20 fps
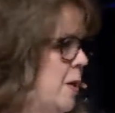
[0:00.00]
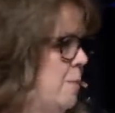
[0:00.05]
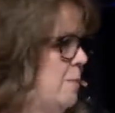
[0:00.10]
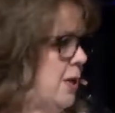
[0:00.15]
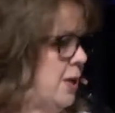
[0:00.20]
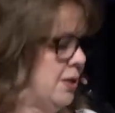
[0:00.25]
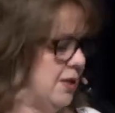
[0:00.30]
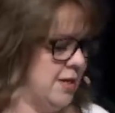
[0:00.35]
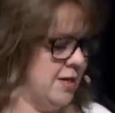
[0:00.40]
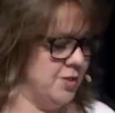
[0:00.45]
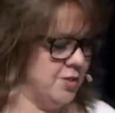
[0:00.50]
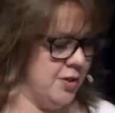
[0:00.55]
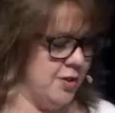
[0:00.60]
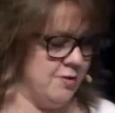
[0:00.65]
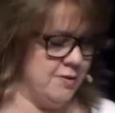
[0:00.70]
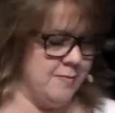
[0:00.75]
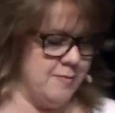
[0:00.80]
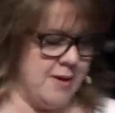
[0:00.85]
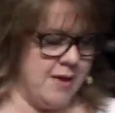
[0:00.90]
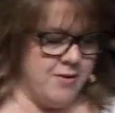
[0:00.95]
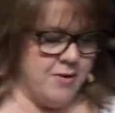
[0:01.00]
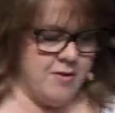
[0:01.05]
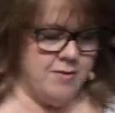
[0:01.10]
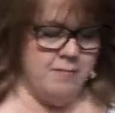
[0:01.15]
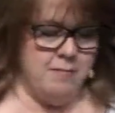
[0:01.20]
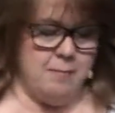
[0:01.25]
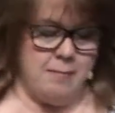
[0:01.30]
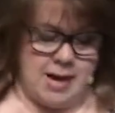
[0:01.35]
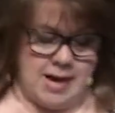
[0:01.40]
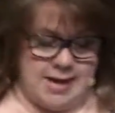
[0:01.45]
Michelangelo's mother,
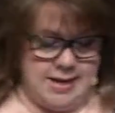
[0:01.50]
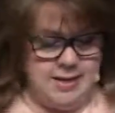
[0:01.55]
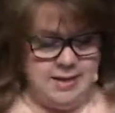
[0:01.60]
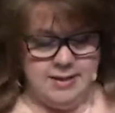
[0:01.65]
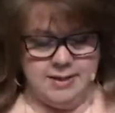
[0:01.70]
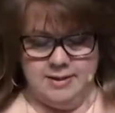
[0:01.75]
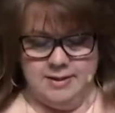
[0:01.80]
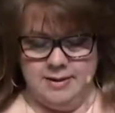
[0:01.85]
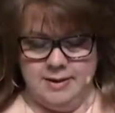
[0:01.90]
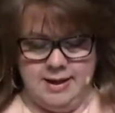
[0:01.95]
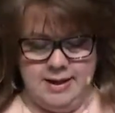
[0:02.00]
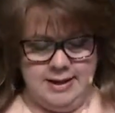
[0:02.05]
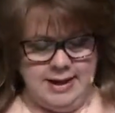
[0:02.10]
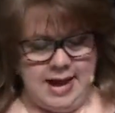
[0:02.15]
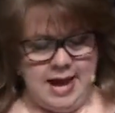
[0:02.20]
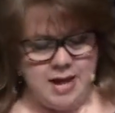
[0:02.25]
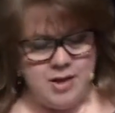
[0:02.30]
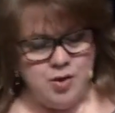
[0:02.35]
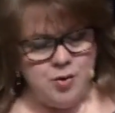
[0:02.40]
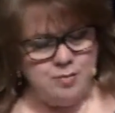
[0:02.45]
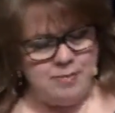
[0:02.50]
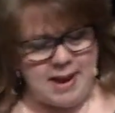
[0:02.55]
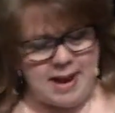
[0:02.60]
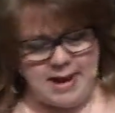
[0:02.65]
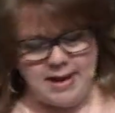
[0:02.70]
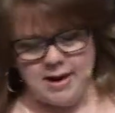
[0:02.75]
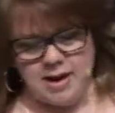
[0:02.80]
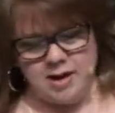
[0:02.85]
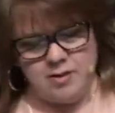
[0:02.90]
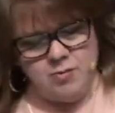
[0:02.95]
Mike, can't you
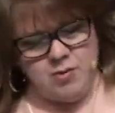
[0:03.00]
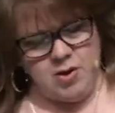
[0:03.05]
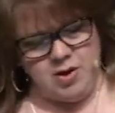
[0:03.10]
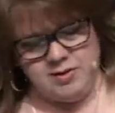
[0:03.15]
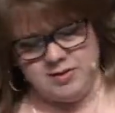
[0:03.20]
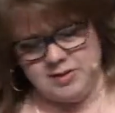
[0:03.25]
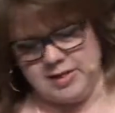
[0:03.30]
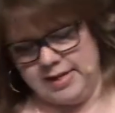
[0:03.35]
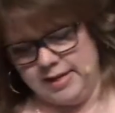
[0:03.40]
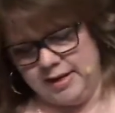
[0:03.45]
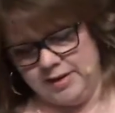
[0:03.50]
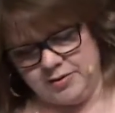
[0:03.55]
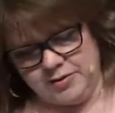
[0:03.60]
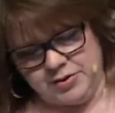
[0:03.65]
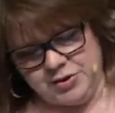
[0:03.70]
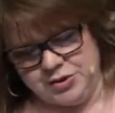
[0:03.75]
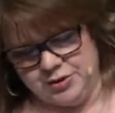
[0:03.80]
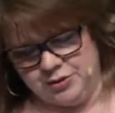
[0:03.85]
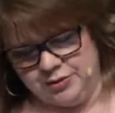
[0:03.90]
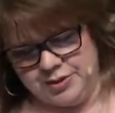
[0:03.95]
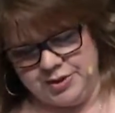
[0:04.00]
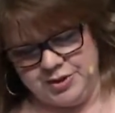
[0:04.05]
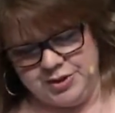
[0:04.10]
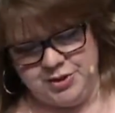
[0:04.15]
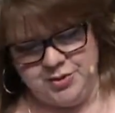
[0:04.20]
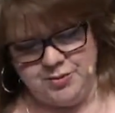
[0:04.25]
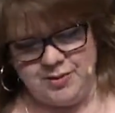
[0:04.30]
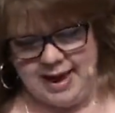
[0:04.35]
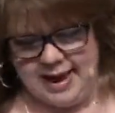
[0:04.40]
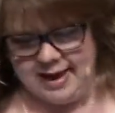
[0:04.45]
paint on walls like other children? Do
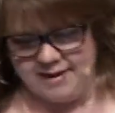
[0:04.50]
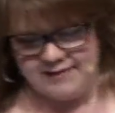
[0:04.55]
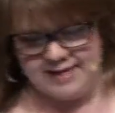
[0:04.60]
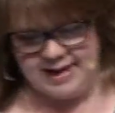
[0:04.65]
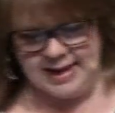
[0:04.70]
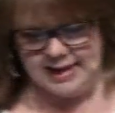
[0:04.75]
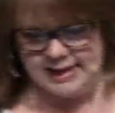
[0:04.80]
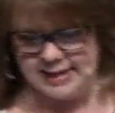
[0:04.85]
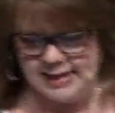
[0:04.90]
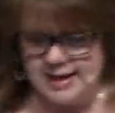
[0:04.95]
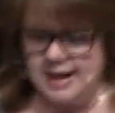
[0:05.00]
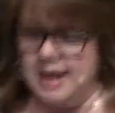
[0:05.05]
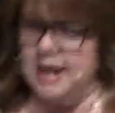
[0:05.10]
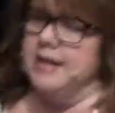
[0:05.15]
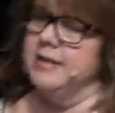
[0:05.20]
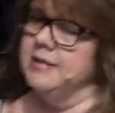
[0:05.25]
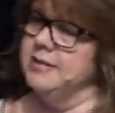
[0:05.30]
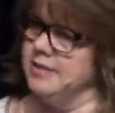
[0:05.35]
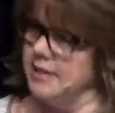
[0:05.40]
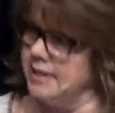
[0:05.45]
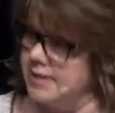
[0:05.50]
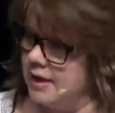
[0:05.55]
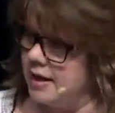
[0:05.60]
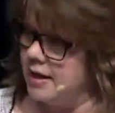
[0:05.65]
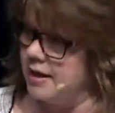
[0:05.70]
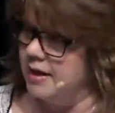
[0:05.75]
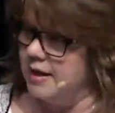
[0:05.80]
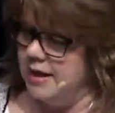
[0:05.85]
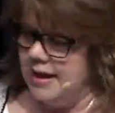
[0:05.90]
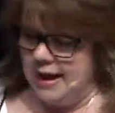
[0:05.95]
you have any idea
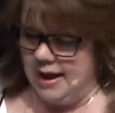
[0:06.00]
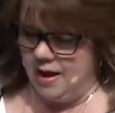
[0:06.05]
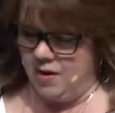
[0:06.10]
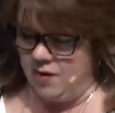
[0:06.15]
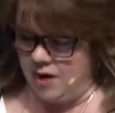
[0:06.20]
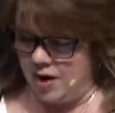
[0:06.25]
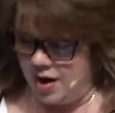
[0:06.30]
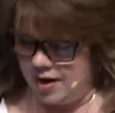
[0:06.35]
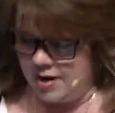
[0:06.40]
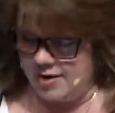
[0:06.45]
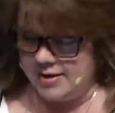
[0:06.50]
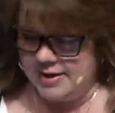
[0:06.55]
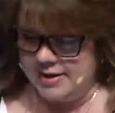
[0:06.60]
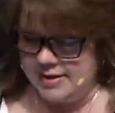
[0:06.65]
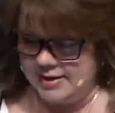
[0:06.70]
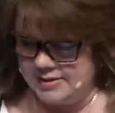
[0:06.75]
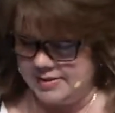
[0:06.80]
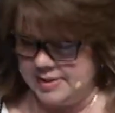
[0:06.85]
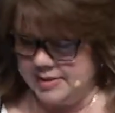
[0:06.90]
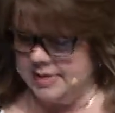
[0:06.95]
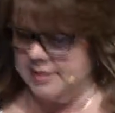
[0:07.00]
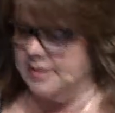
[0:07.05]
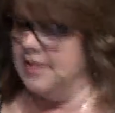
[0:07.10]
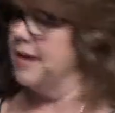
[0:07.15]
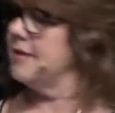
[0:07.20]
how hard it is to get that